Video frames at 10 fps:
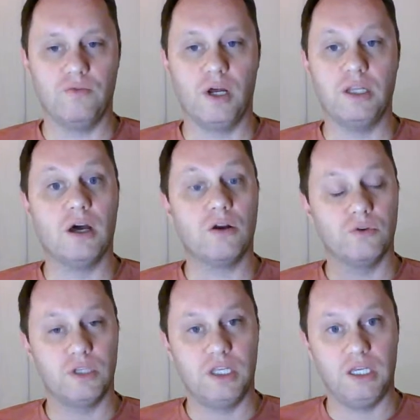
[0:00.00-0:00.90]
not
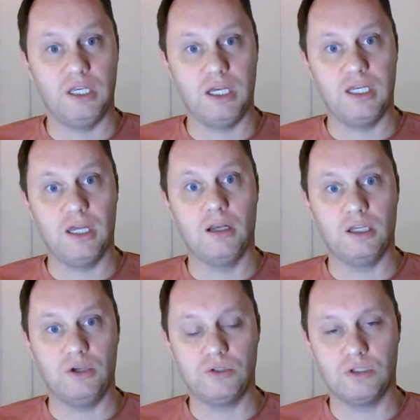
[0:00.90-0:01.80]
only getting
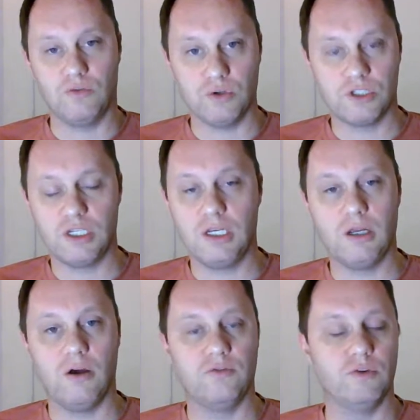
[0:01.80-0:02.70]
huge diversity
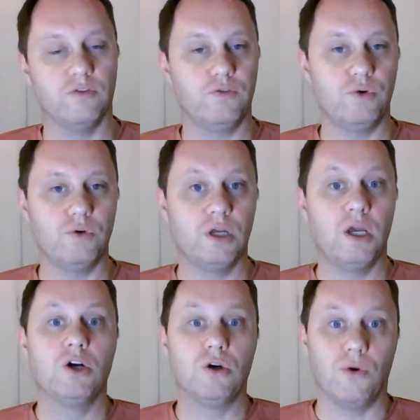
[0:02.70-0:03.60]
of your food,
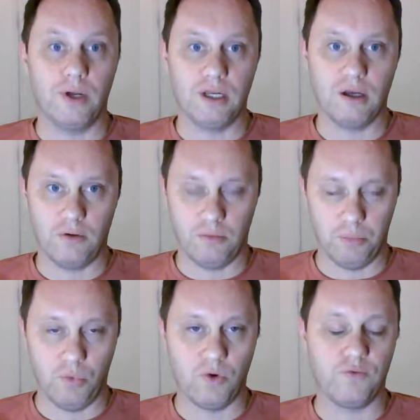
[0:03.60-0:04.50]
growing
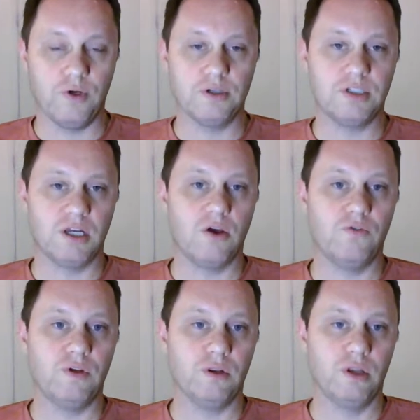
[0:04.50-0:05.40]
more for
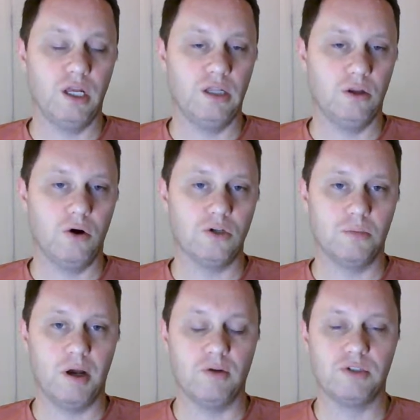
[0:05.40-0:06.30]
yourself and in large
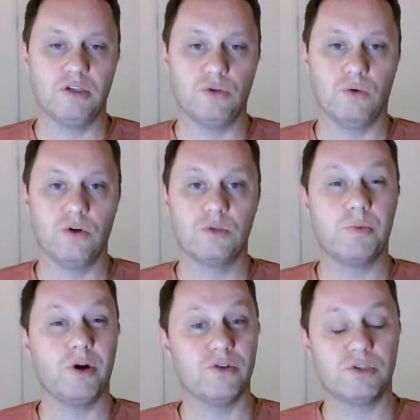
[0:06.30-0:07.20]
amounts indoors,
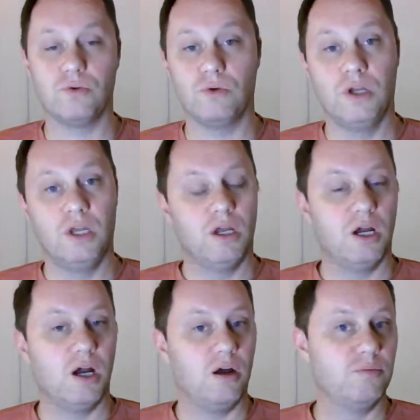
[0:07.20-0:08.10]
but also
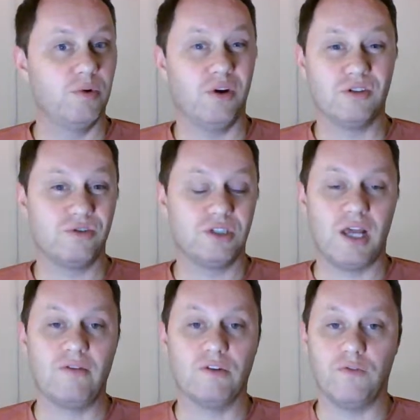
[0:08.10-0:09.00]
just
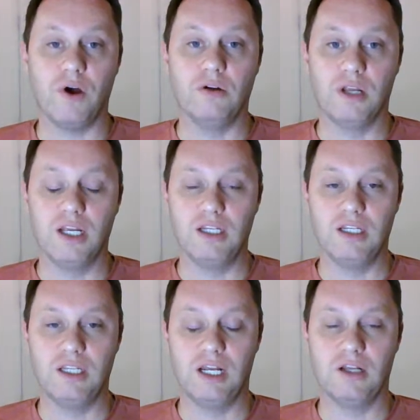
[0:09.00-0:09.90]
having fun
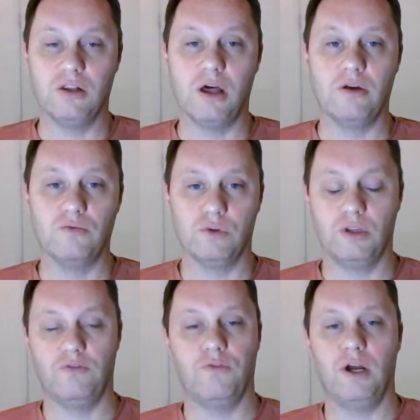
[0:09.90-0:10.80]
and getting a lot of
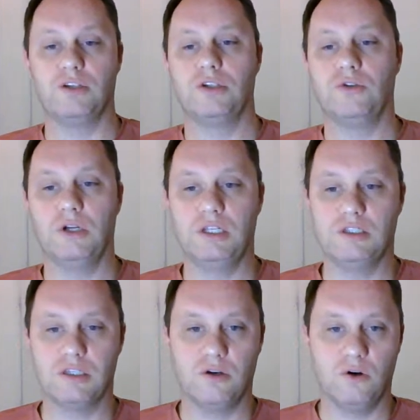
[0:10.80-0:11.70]
really fresh
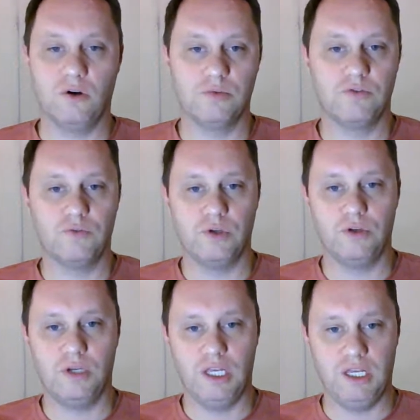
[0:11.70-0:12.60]
greens and herbs for
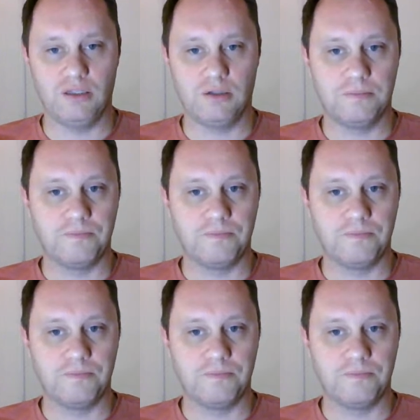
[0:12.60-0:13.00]
you to eat.